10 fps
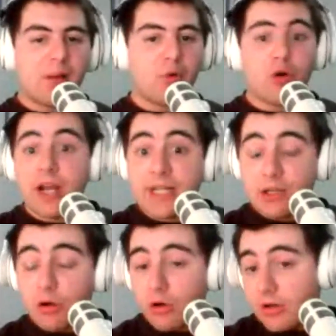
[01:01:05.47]

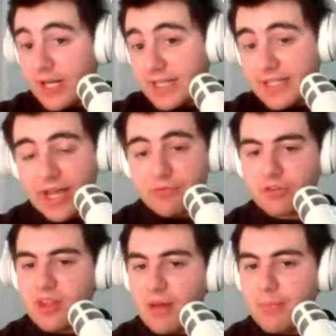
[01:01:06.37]
or any game
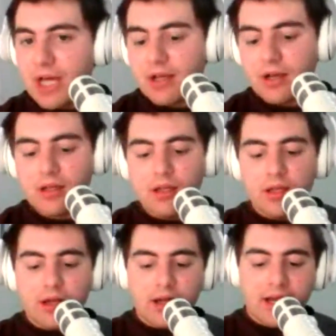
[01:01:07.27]
for that matter.
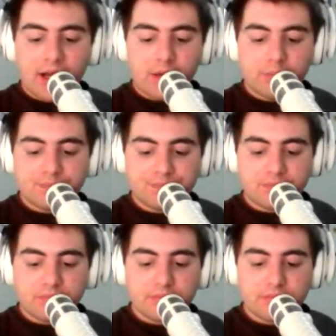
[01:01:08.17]
Are